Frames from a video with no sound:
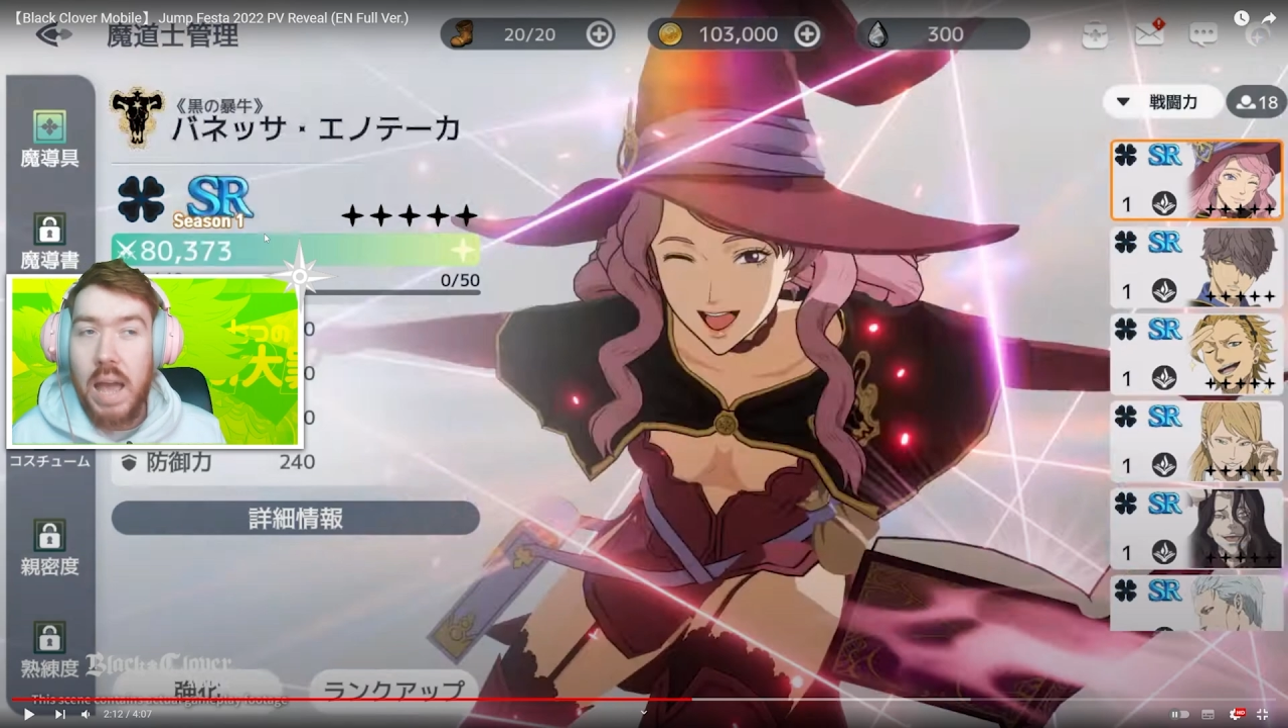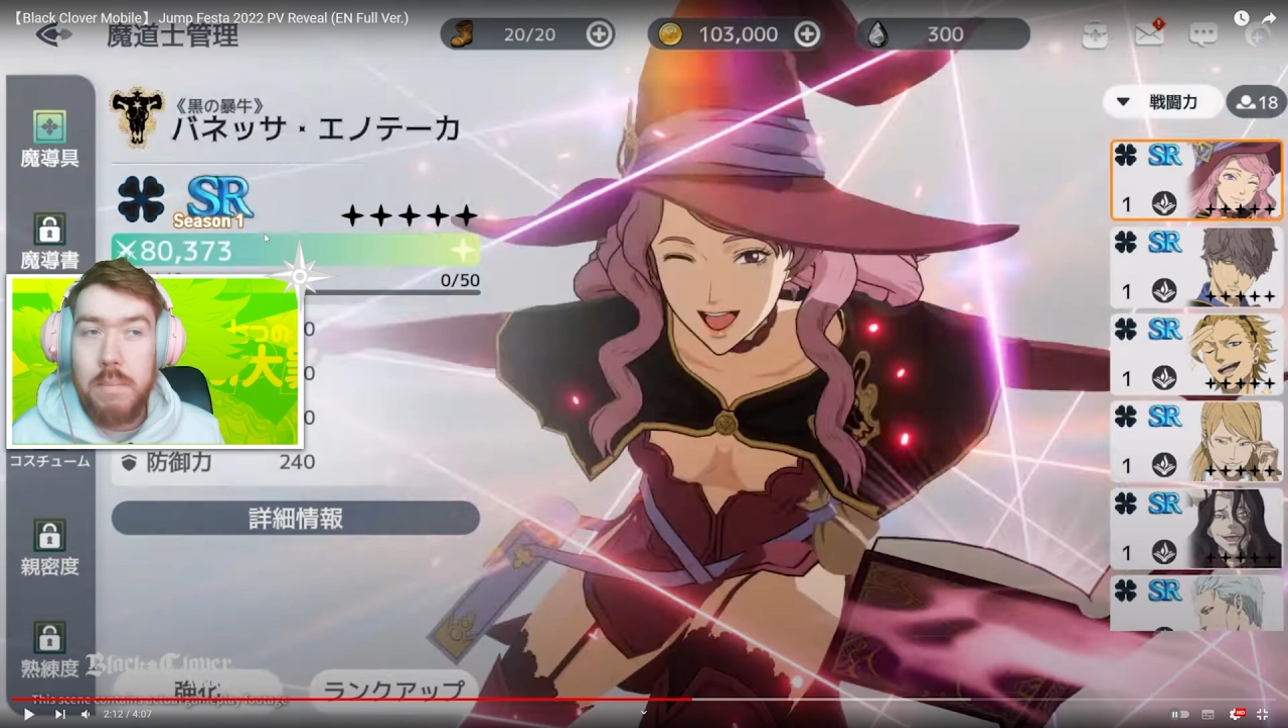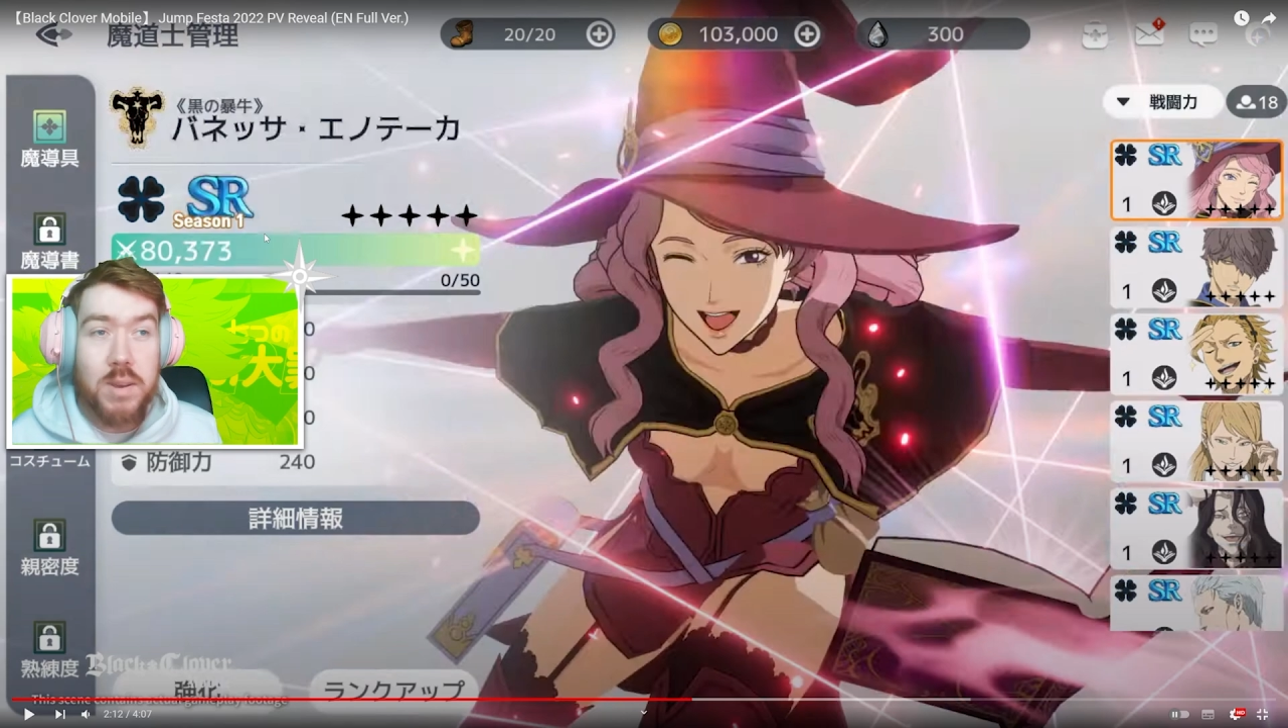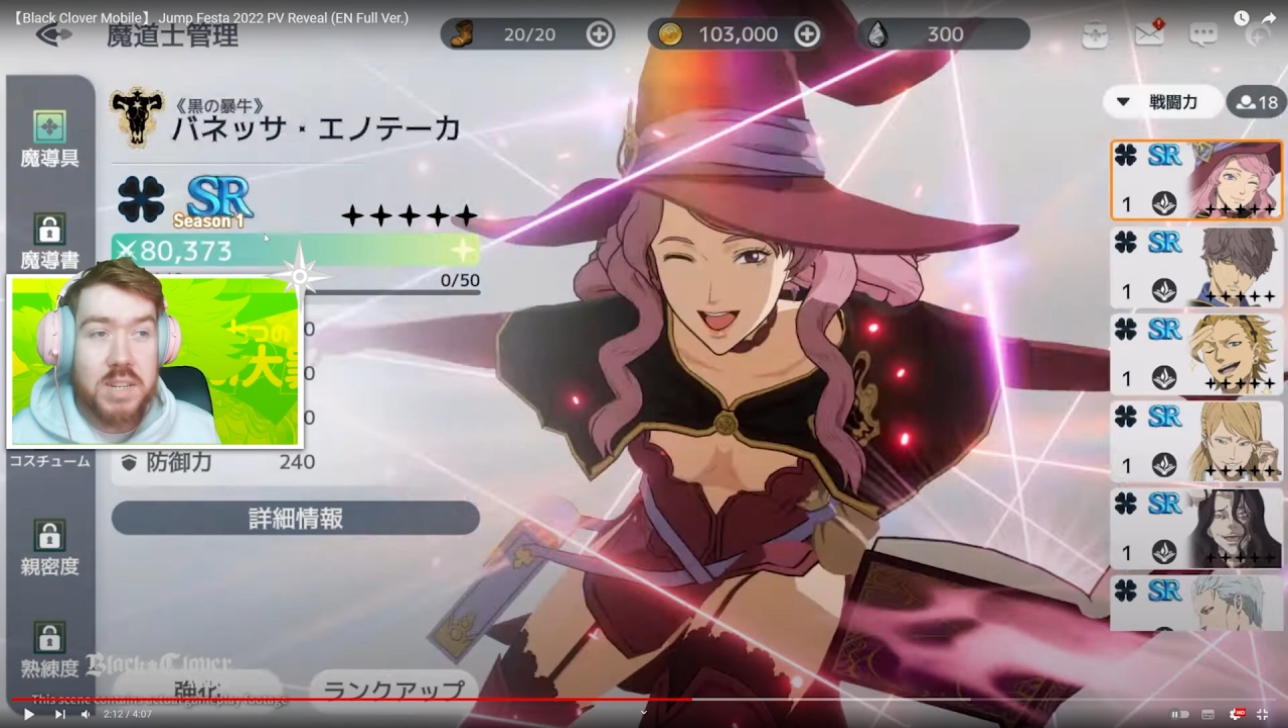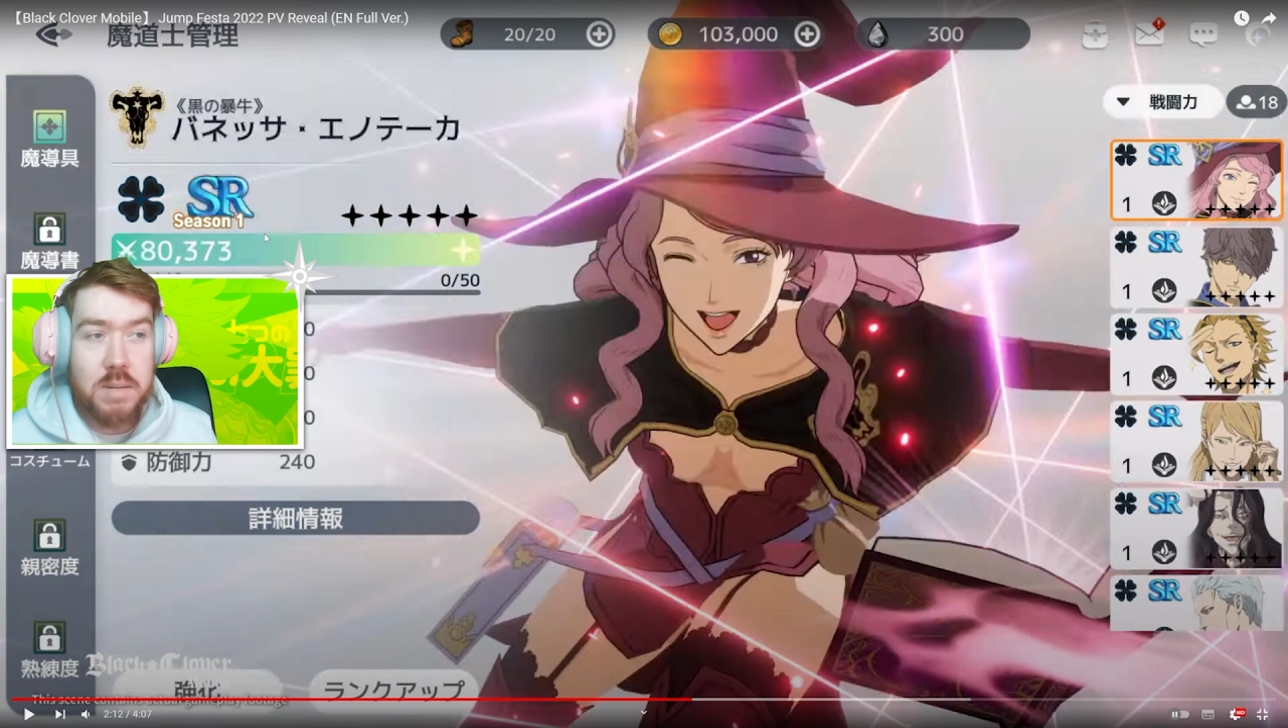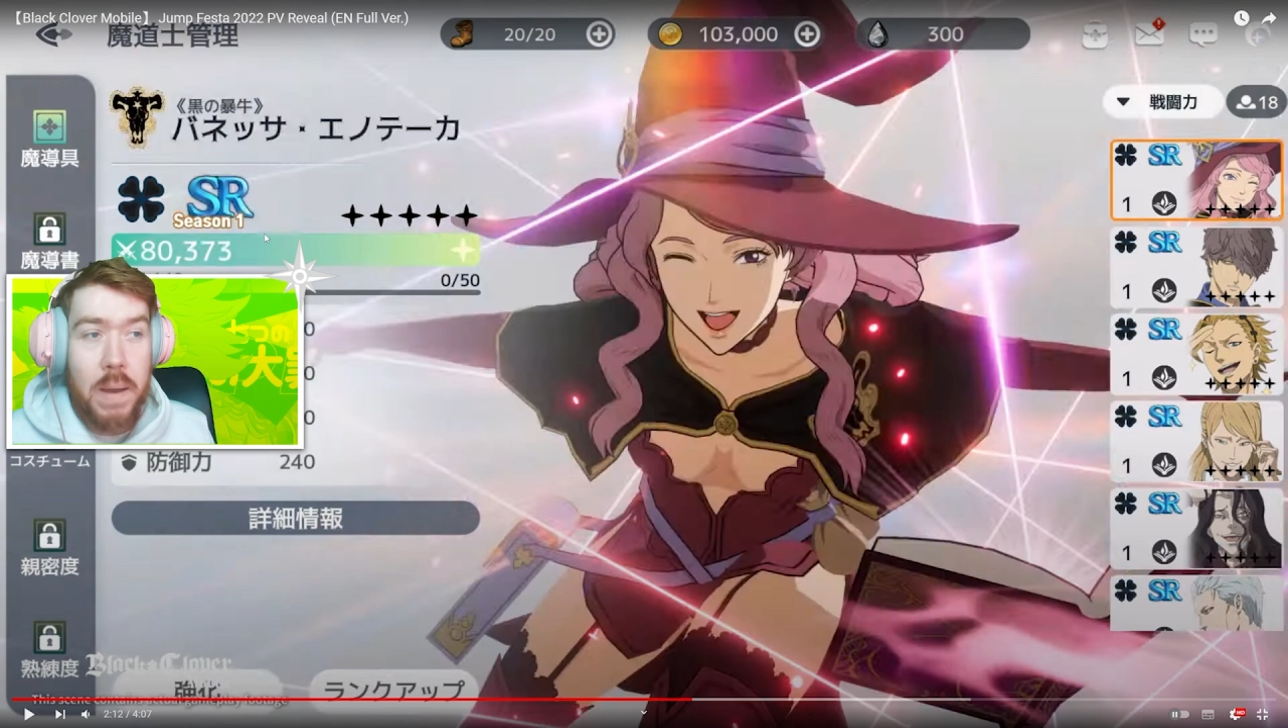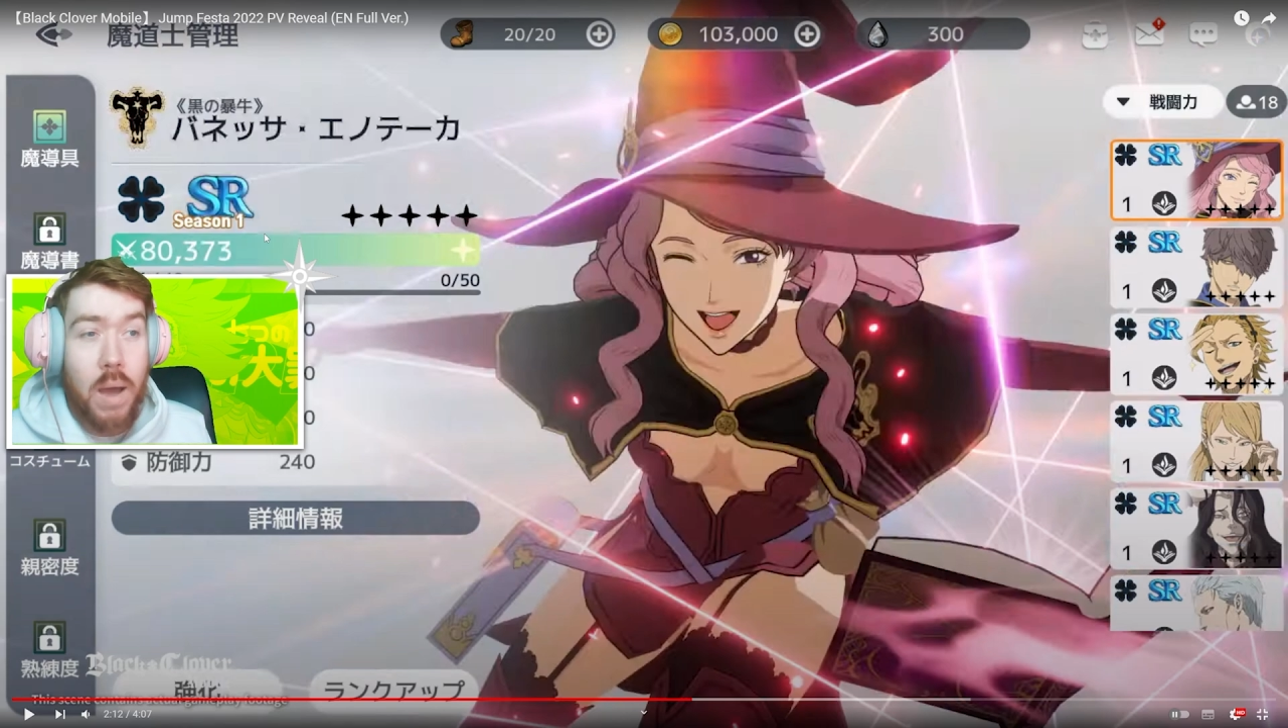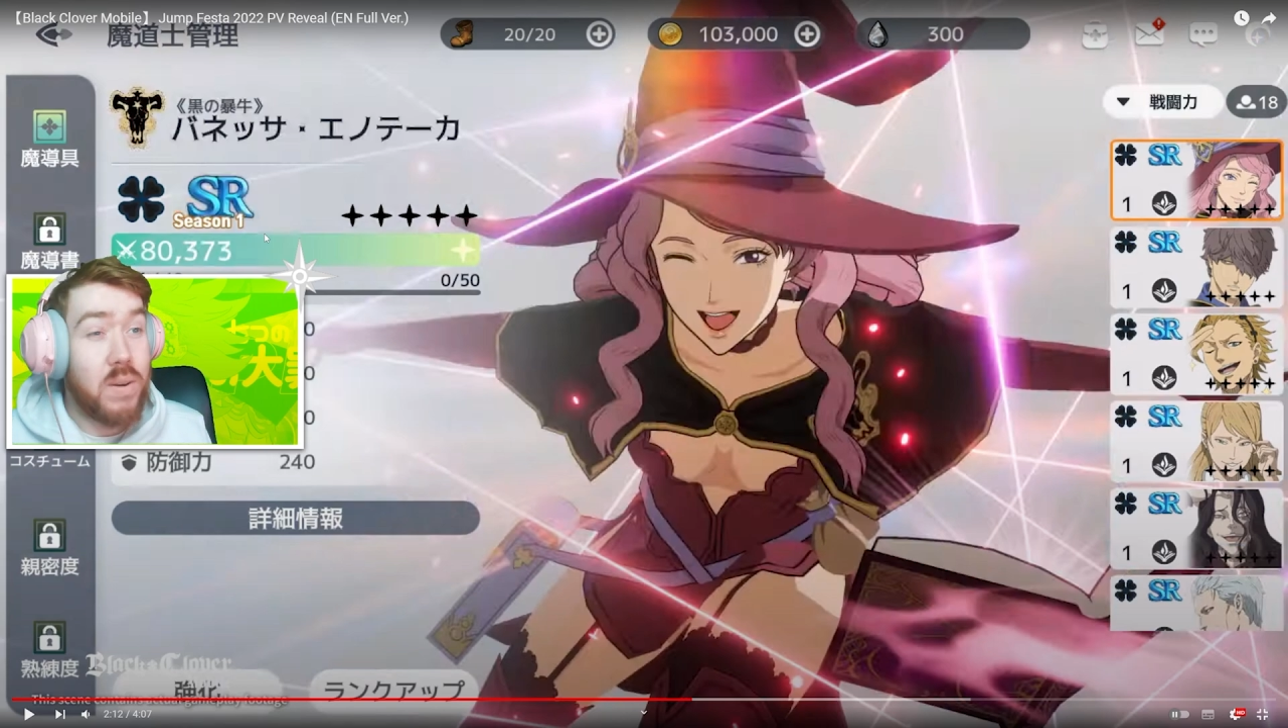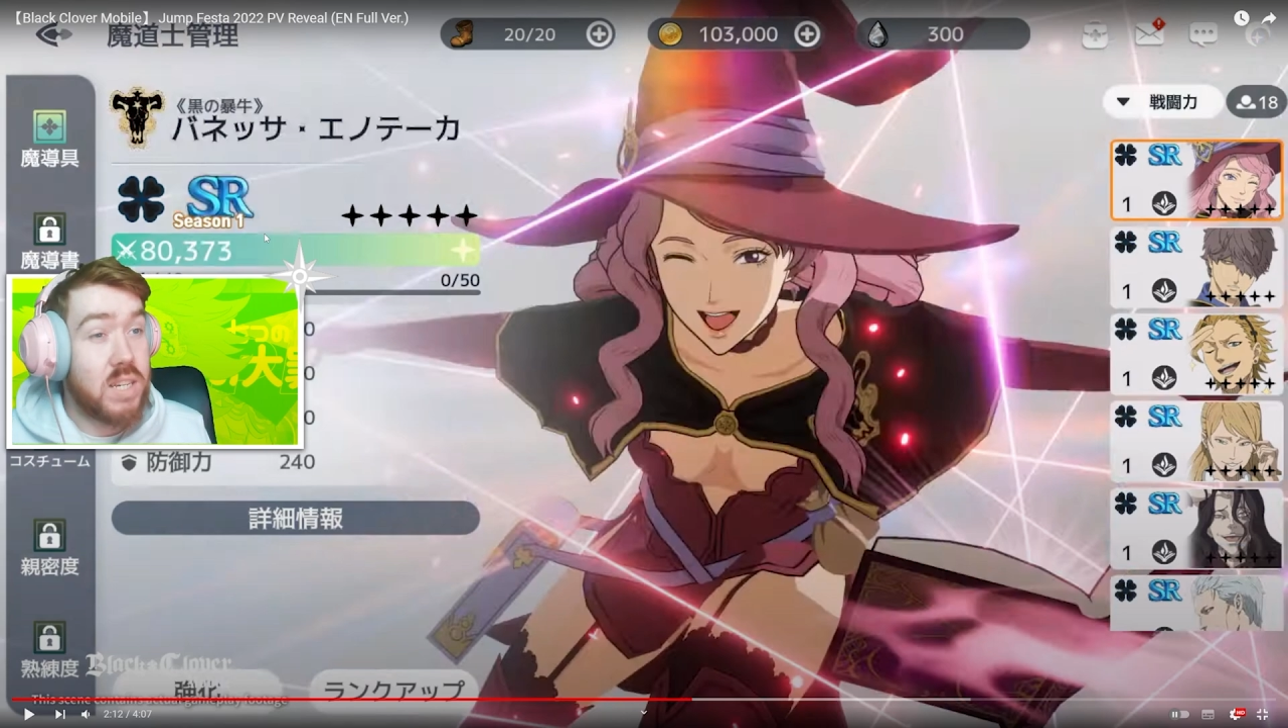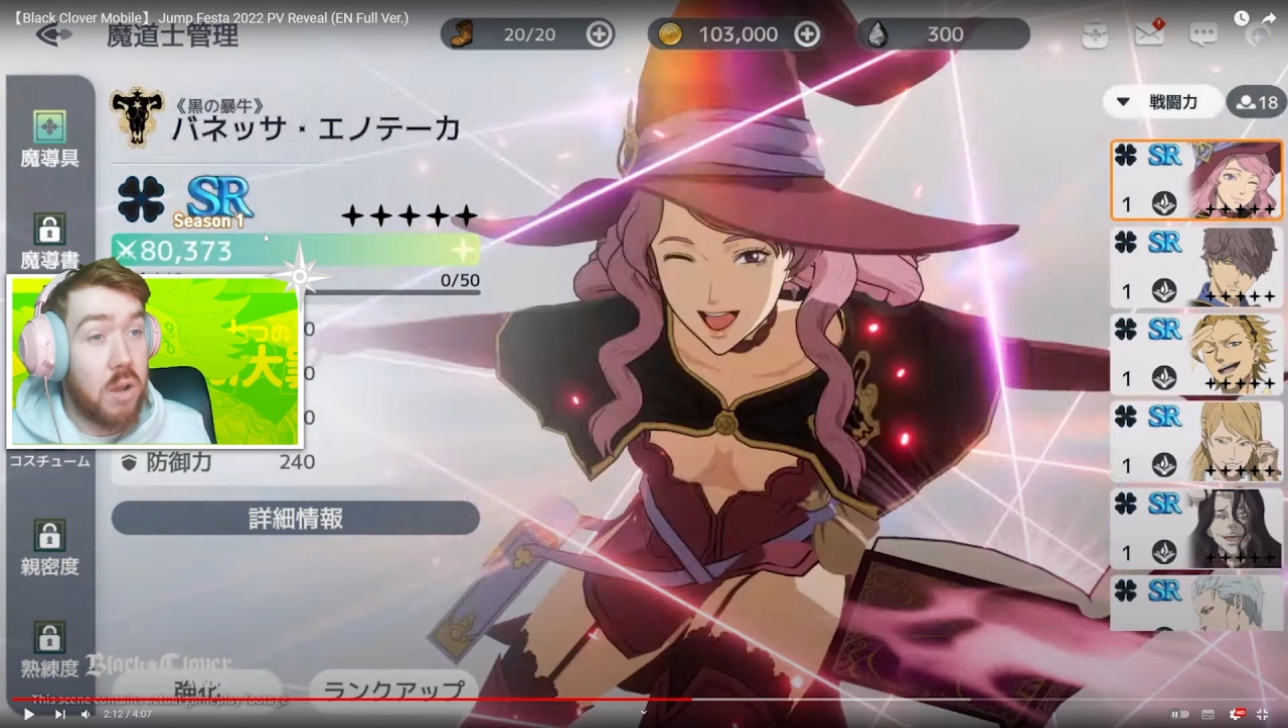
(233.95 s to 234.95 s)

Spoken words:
Yami uses power.